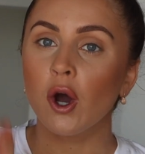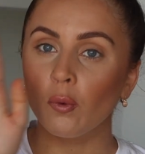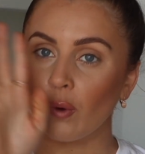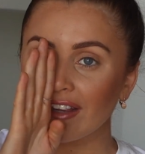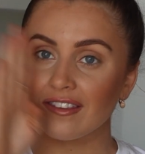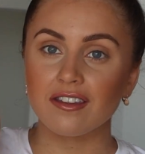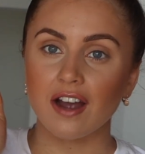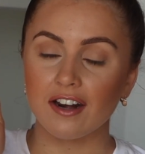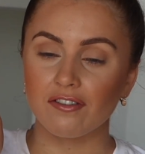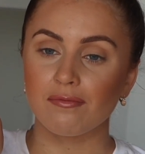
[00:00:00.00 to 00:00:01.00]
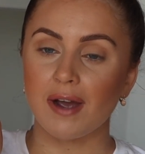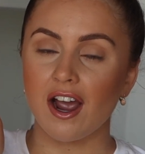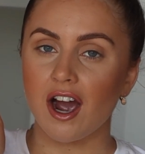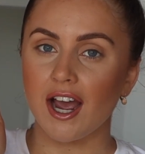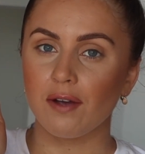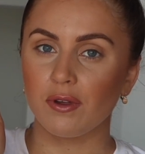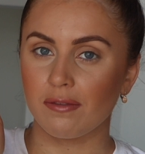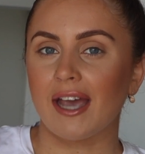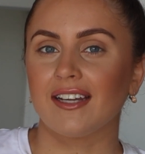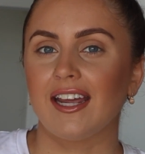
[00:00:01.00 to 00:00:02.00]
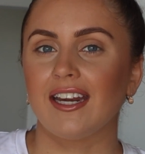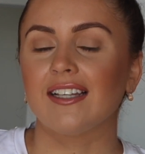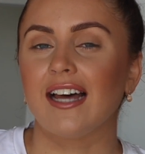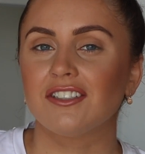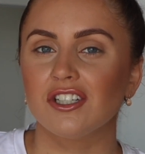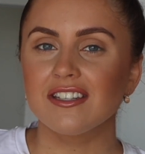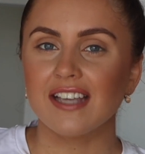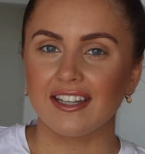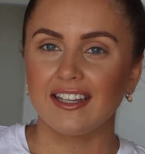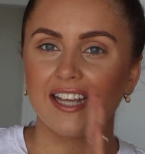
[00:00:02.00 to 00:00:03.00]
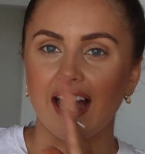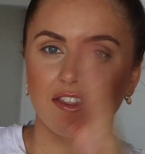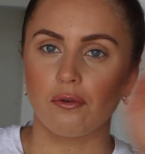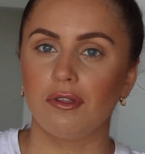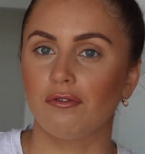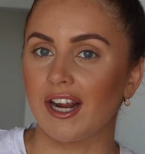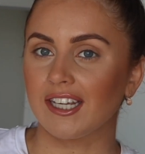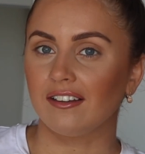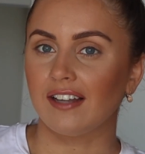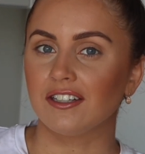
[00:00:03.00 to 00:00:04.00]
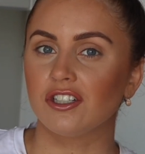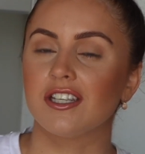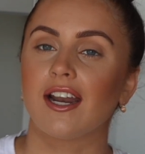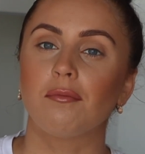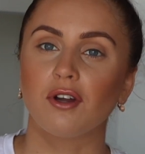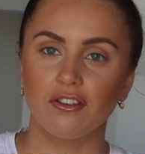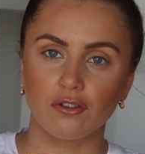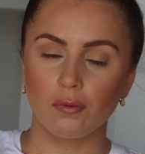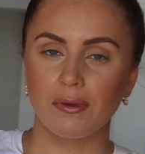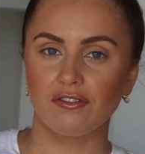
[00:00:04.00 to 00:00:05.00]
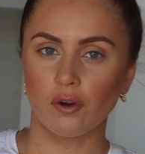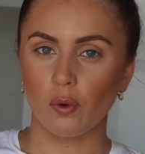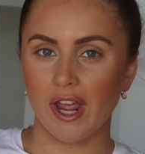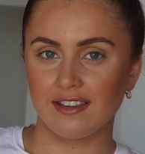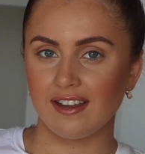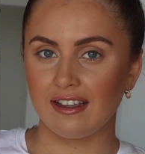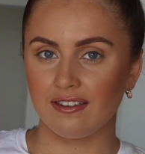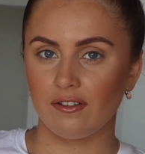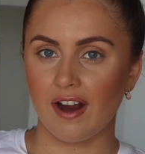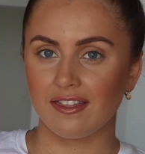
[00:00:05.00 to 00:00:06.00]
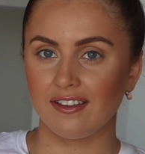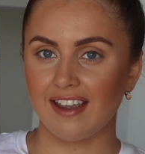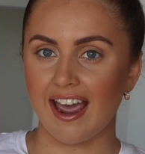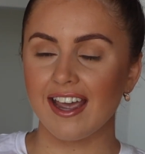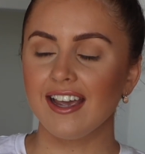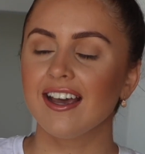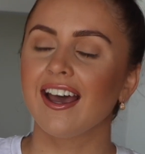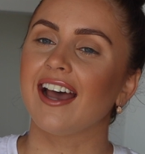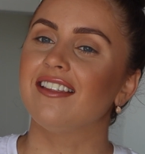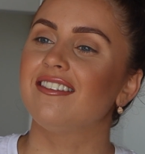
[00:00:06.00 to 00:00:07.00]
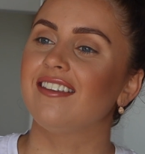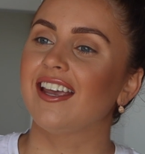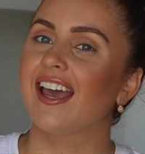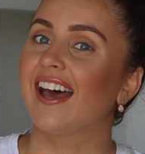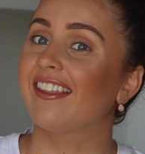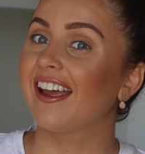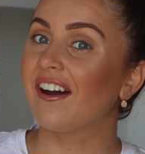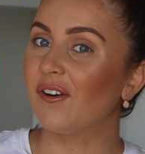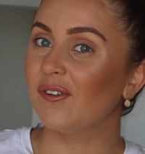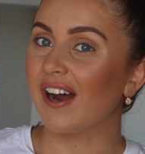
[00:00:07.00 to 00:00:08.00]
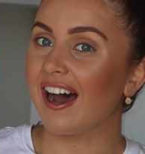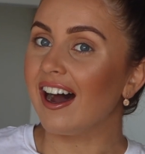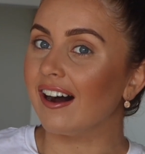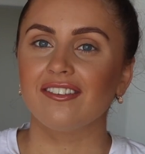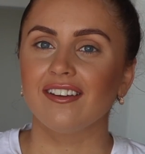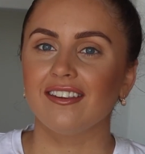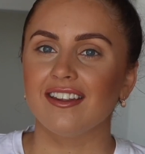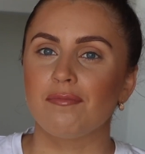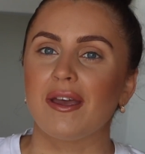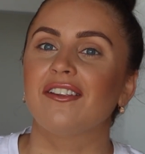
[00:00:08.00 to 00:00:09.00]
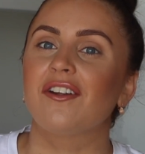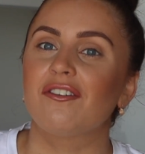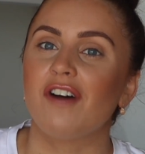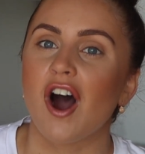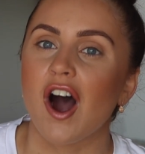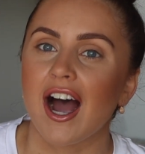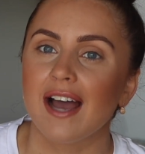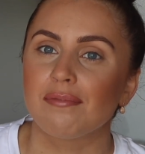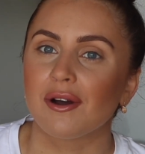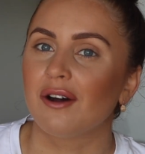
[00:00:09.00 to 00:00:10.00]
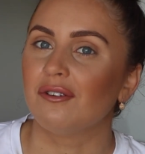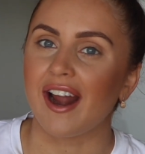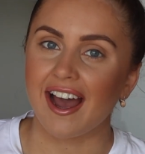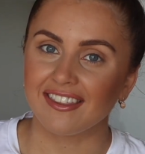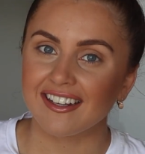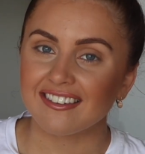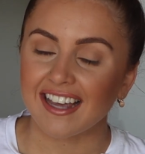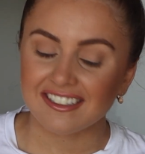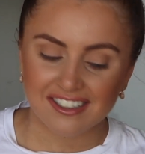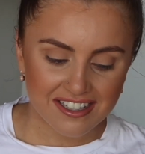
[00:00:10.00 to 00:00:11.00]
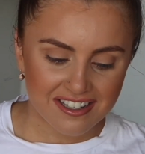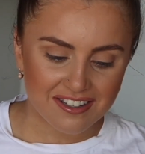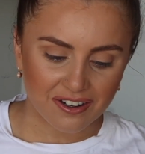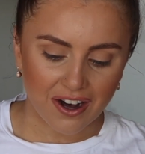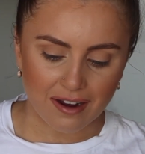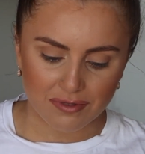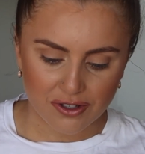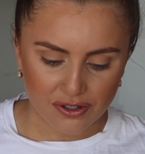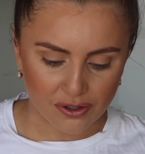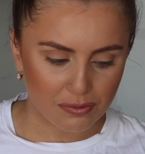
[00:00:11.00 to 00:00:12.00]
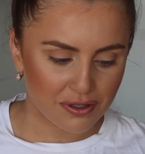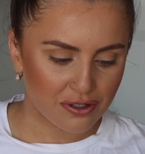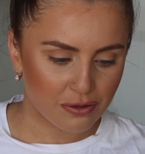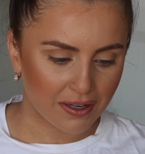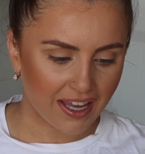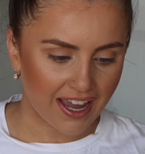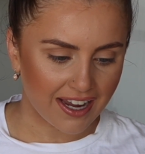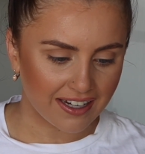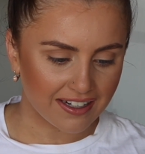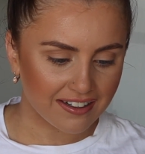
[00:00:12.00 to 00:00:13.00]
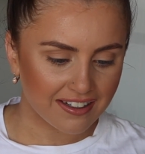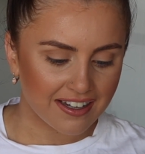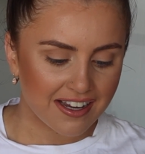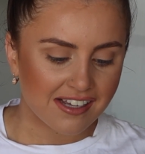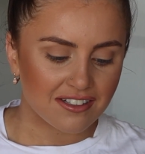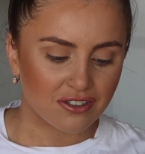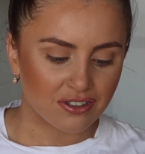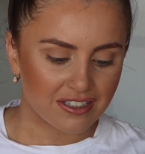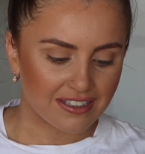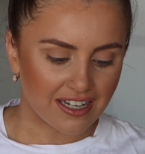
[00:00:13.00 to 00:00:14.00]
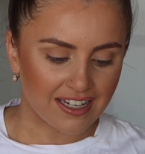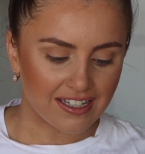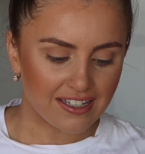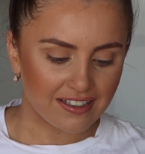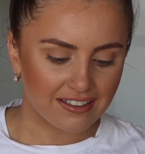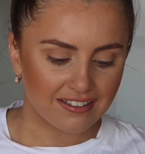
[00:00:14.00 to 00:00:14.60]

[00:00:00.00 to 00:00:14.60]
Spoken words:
one side of my eye with magnetic lashes and then the other with regular lashes, and I'm going to do a bit of a wear test throughout the day and see how they hold up. There's been a lot of hype around these lashes, so I'm super keen to see